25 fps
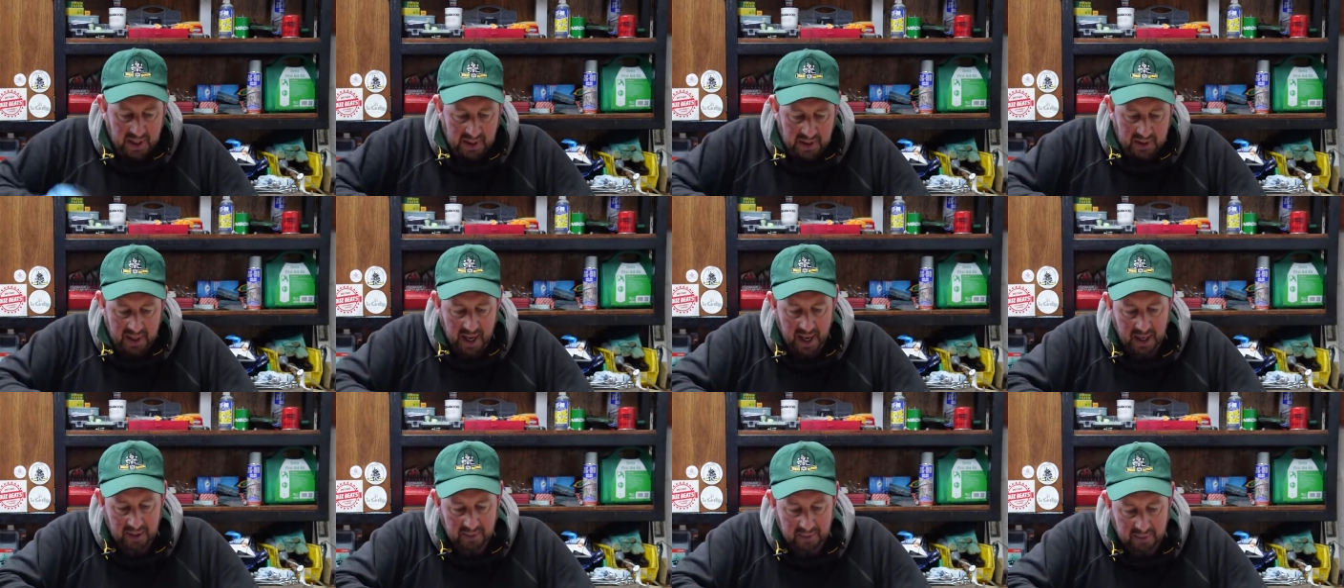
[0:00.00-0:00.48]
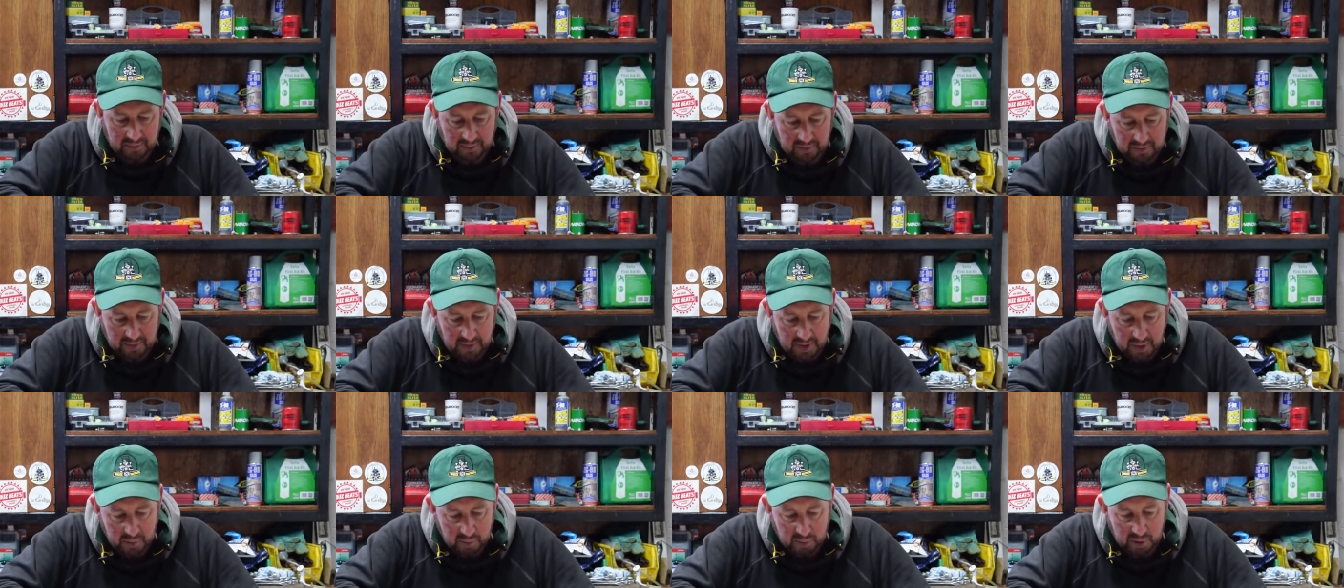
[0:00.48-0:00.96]
Now,
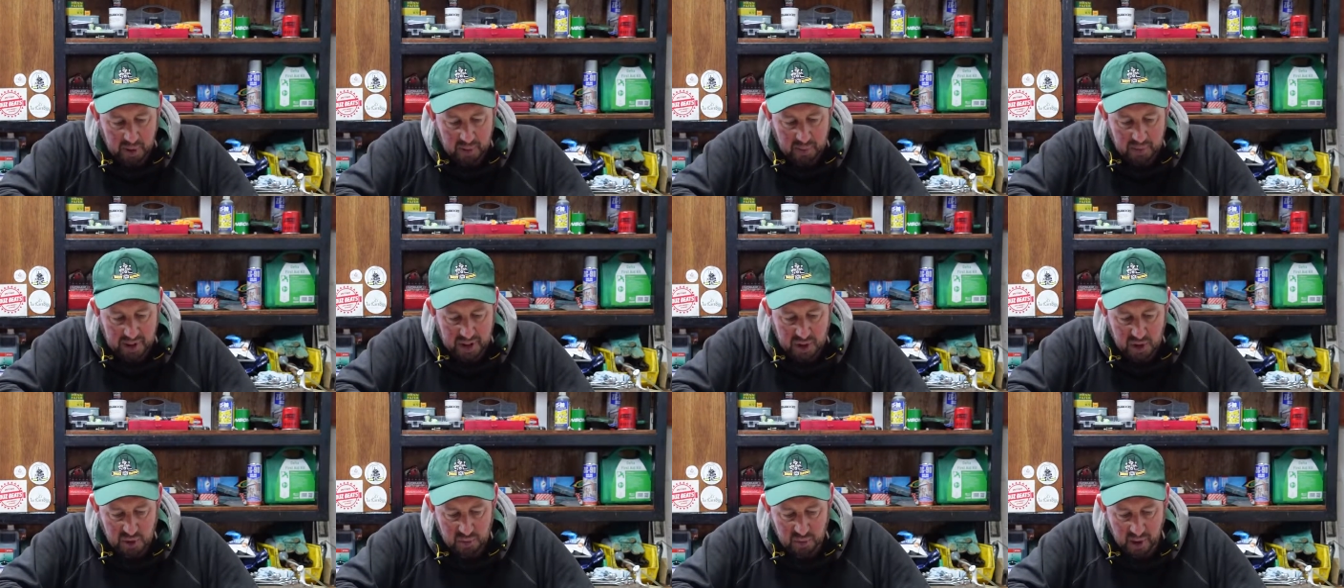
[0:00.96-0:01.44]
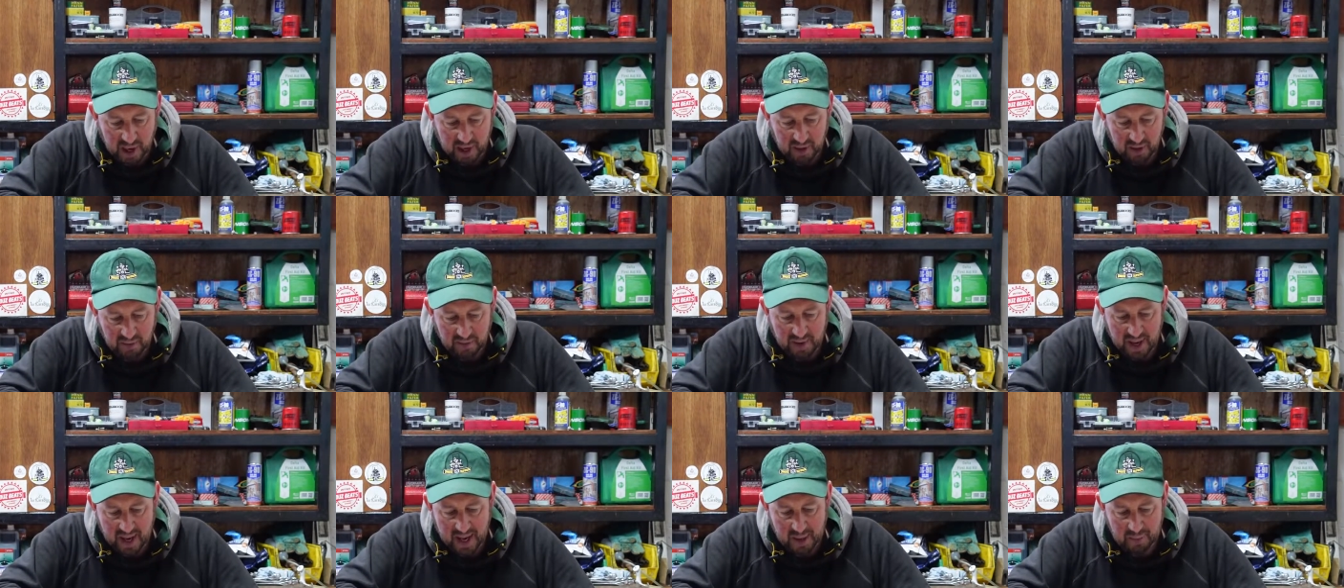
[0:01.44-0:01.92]
you can put a bit of spray
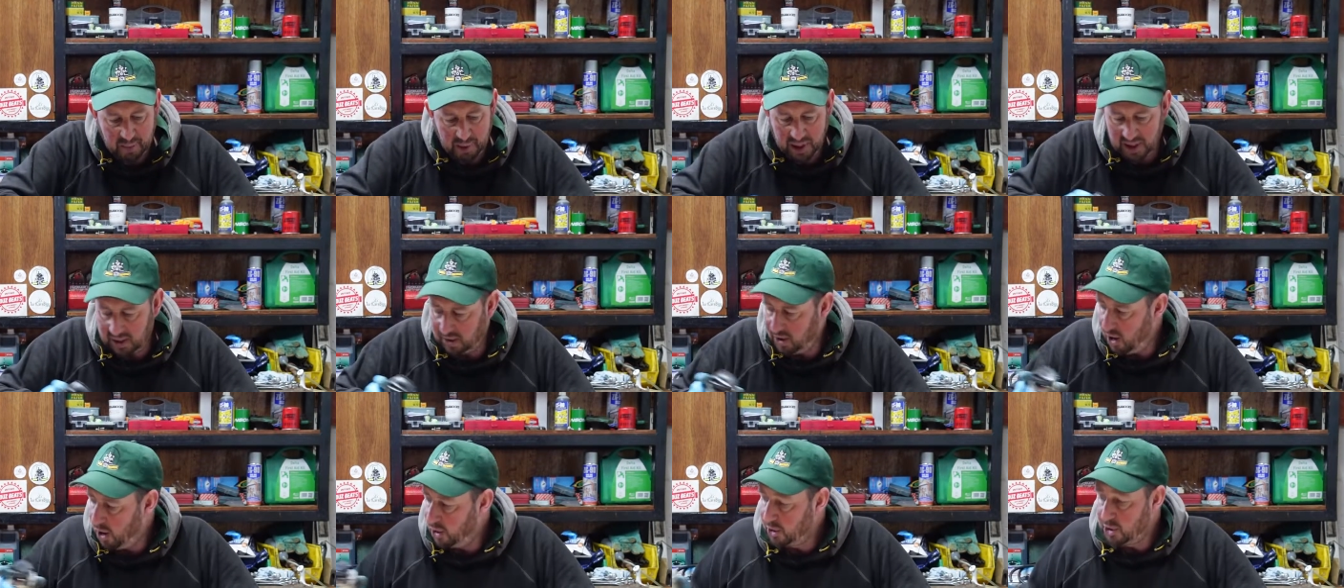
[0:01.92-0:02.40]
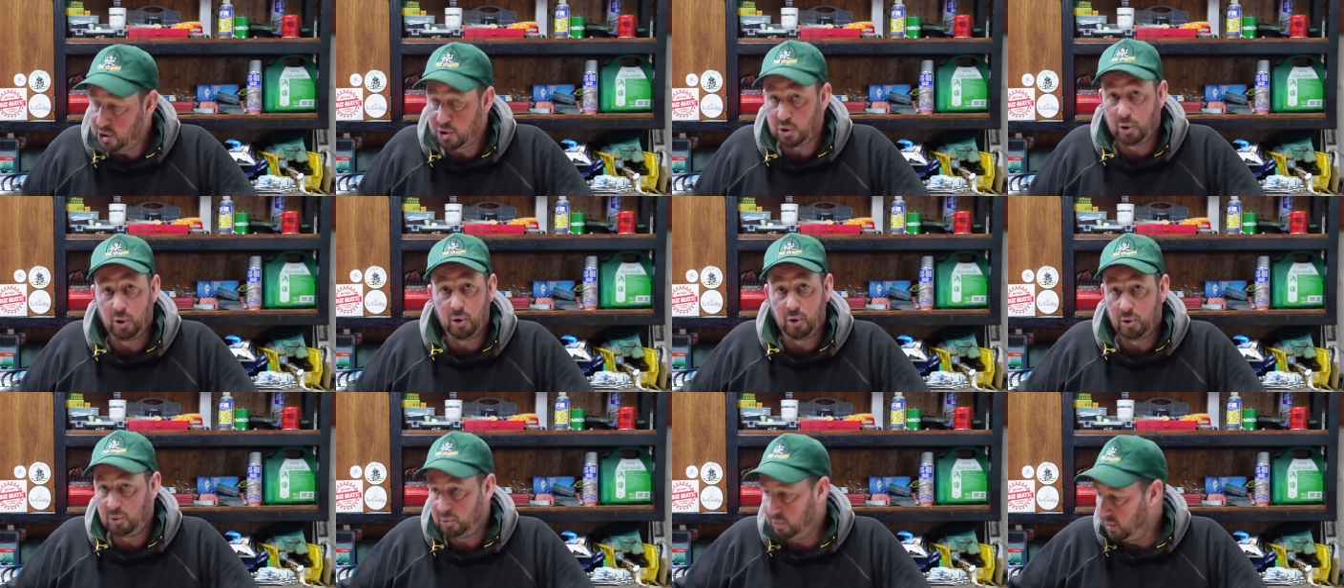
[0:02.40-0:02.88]
on there, a bit of light
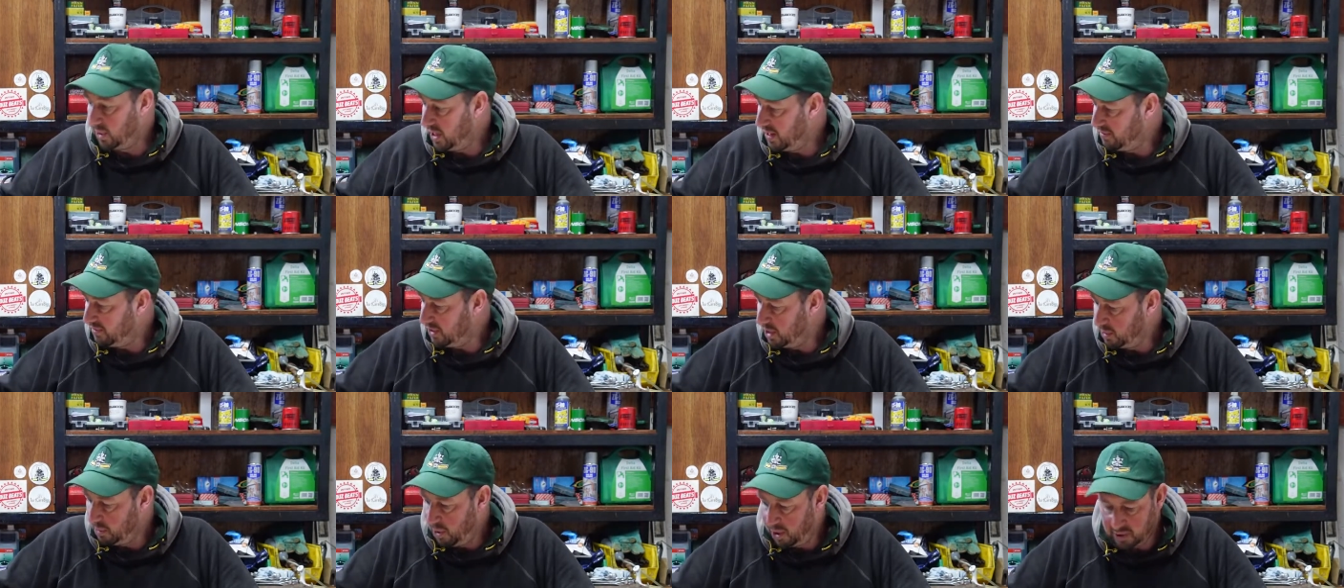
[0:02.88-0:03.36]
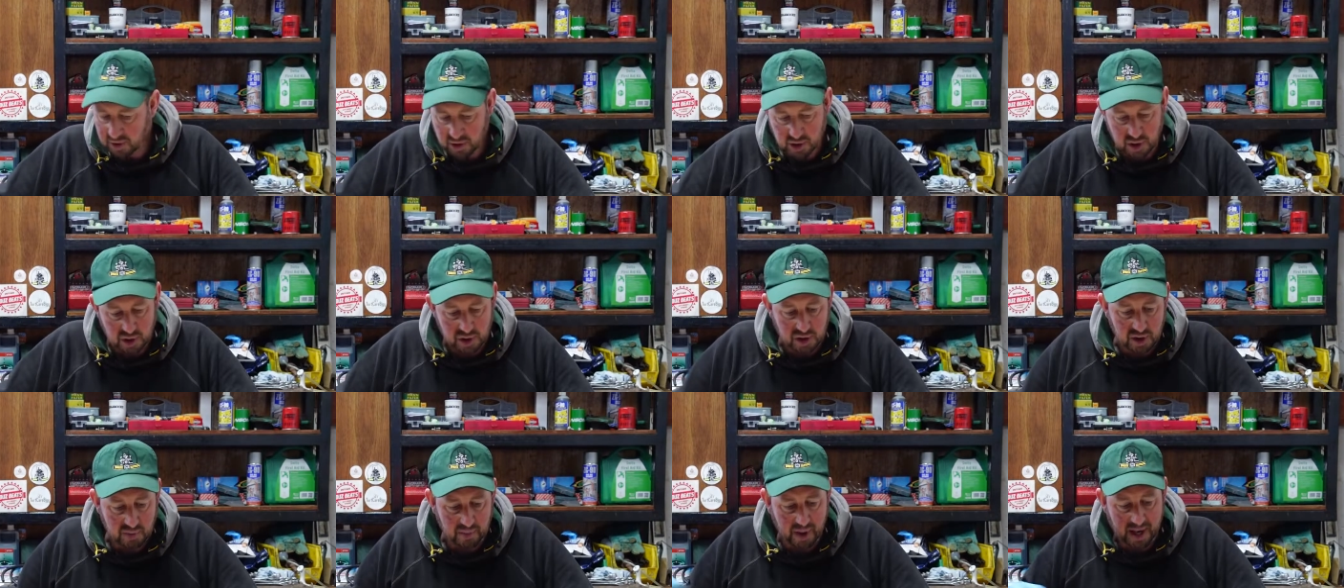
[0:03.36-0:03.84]
oil, whatever you want,
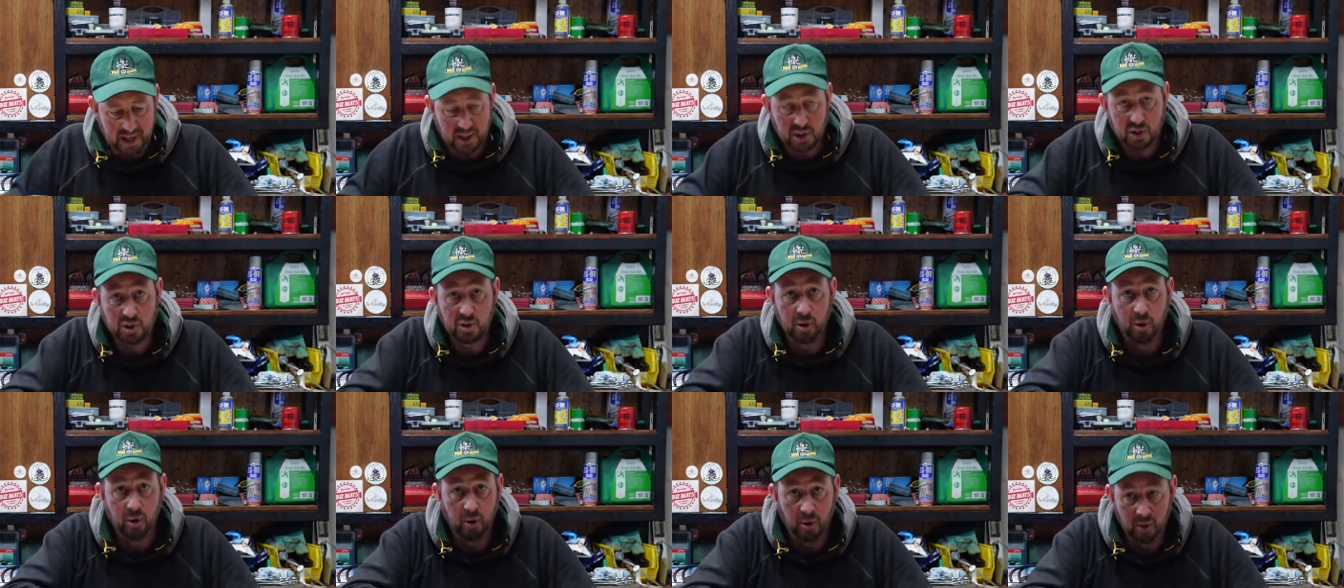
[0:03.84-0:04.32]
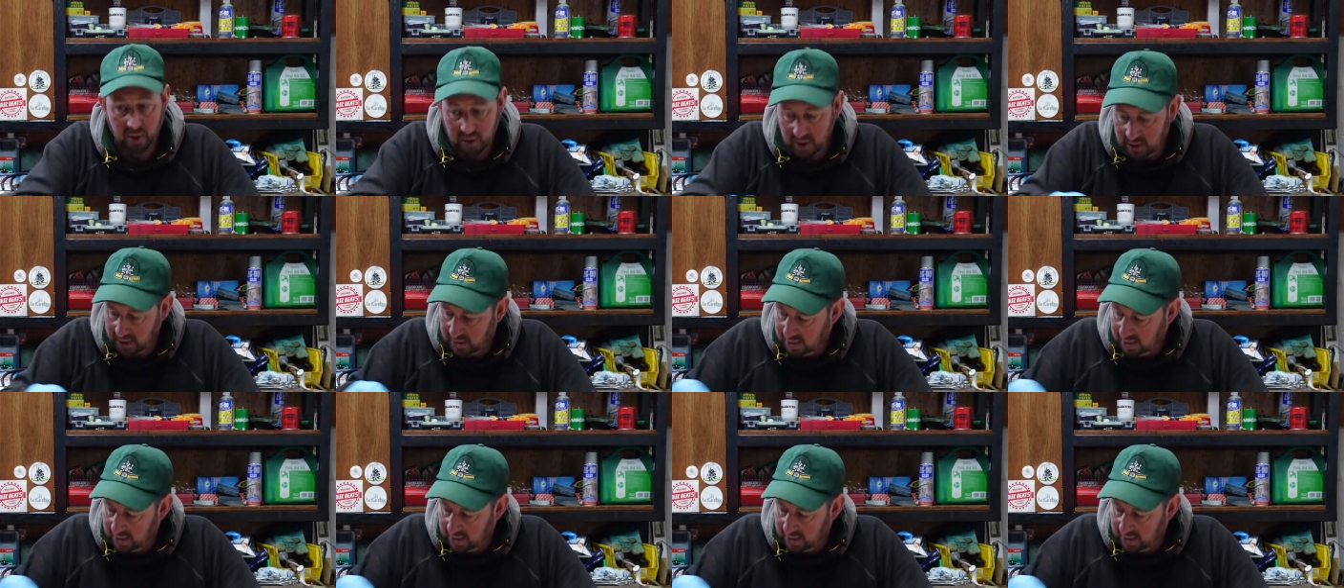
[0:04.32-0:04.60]
just to make sure